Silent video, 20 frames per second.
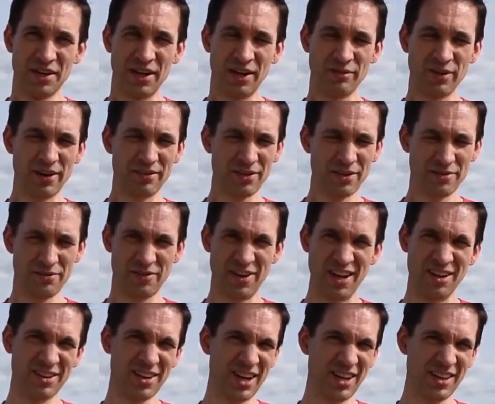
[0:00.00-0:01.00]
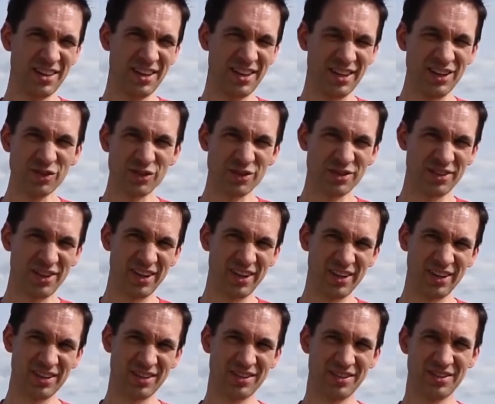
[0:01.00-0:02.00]
Have you ever found anything
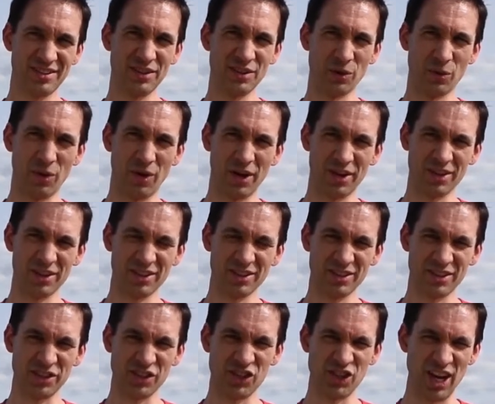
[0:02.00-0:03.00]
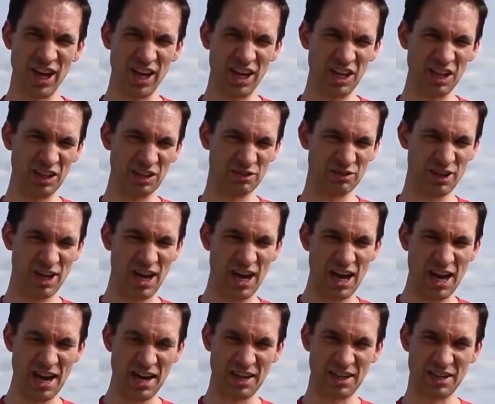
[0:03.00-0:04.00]
interesting in the water? A shell, a
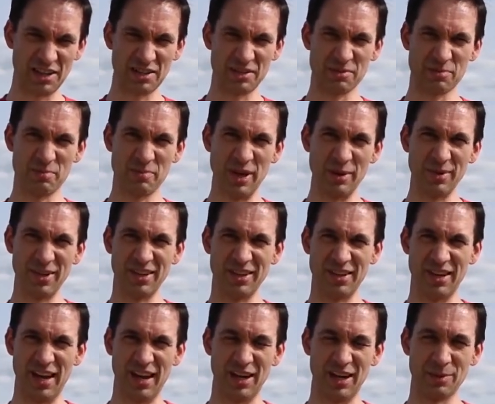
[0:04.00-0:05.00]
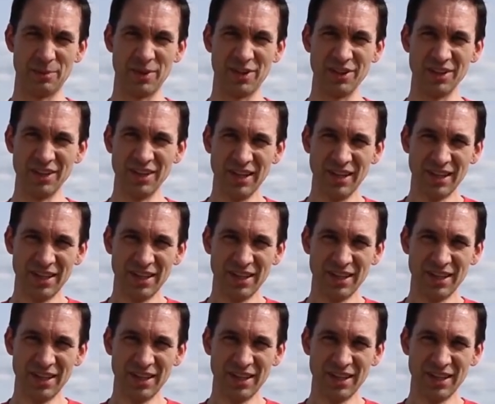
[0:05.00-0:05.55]
rock, maybe an animal?